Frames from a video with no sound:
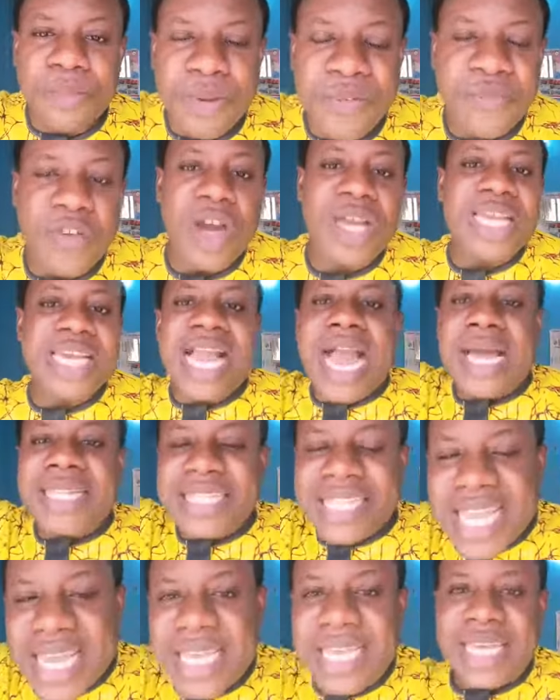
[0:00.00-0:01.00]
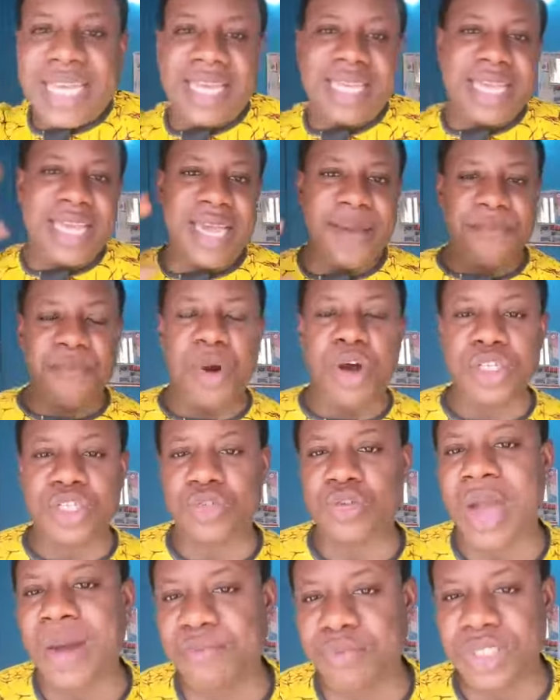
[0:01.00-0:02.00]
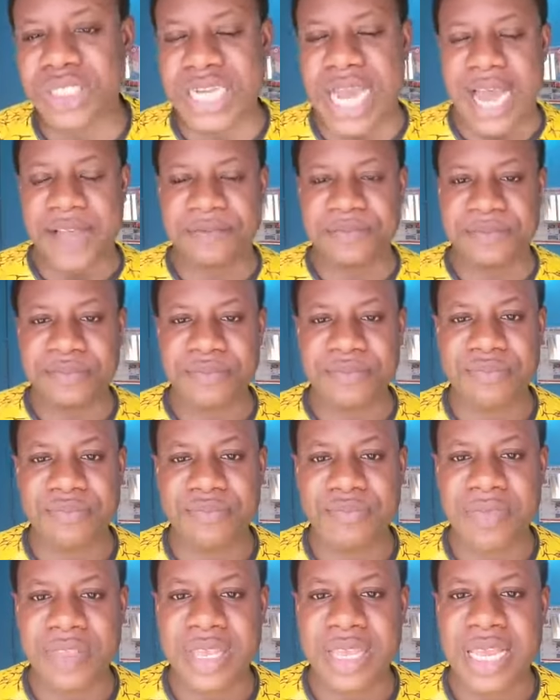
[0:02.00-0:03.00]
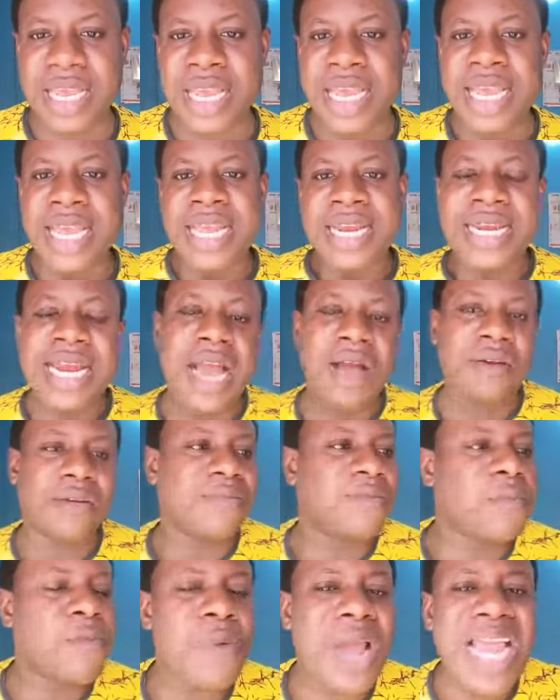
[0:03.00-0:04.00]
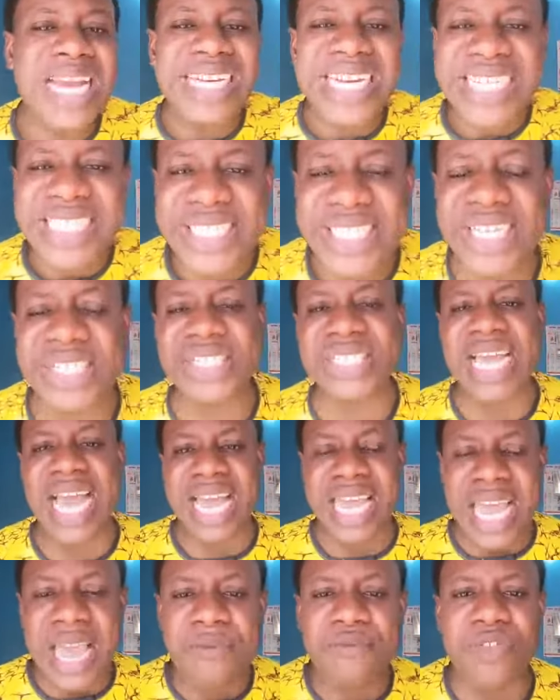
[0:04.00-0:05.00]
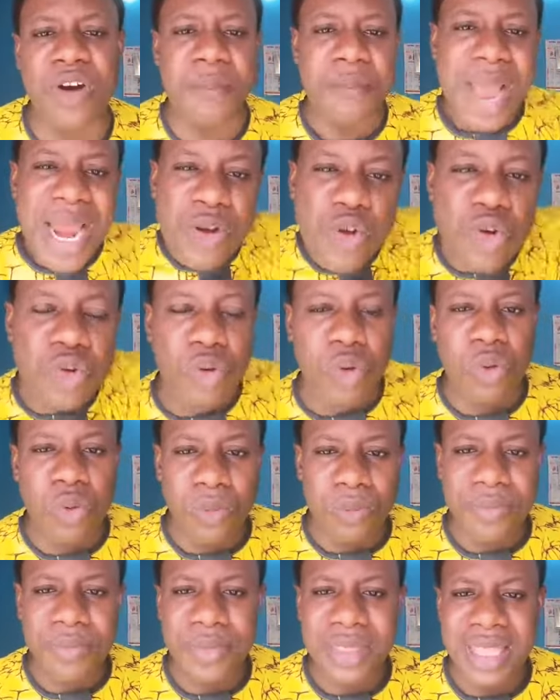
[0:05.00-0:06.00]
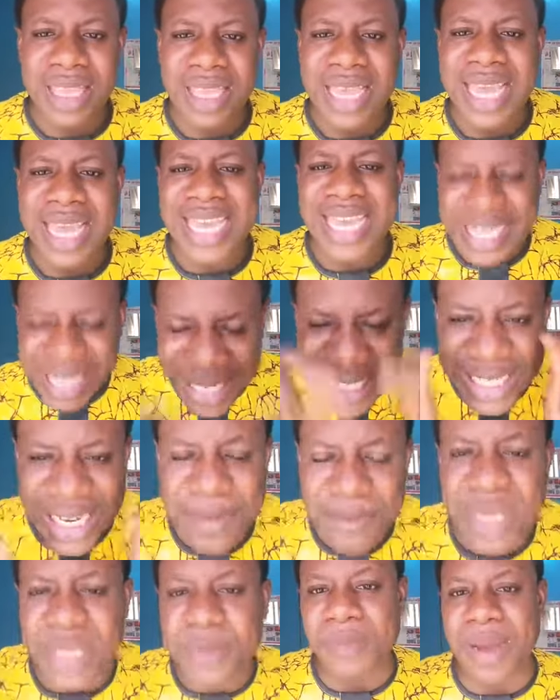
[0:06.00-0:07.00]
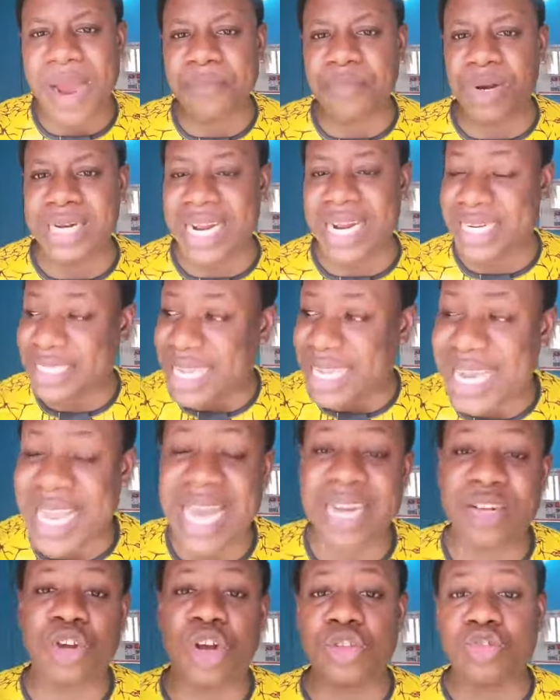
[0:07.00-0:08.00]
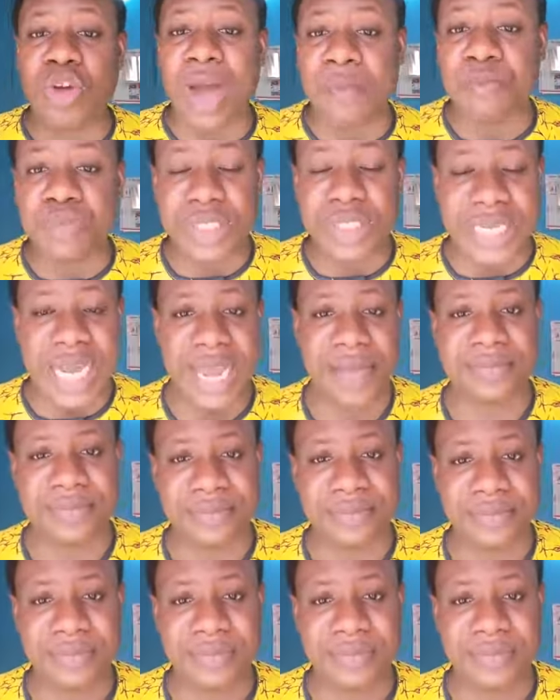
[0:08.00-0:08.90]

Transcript: before he can take a bus to Abuja. Now, when this sister came from Enugu, he didn't meet my brother. They said he had gone to Abuja.